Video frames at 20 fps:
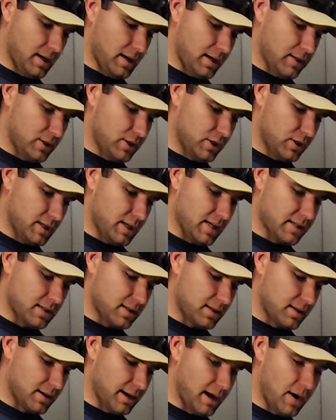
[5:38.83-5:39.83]
just
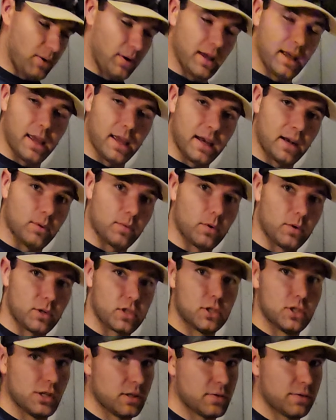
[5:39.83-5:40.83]
tested it out, and it works
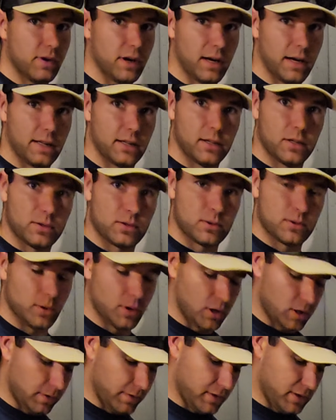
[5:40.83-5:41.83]
just fine. Goes through
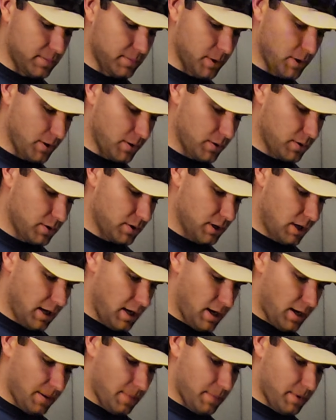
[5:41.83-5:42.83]
all of its modes,
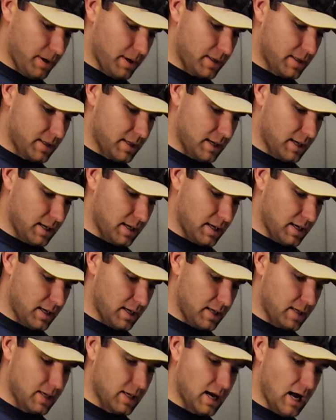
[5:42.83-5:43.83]
but
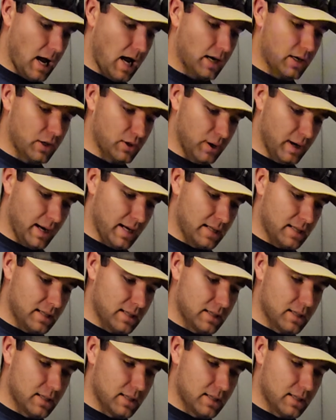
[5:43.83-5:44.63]
not great.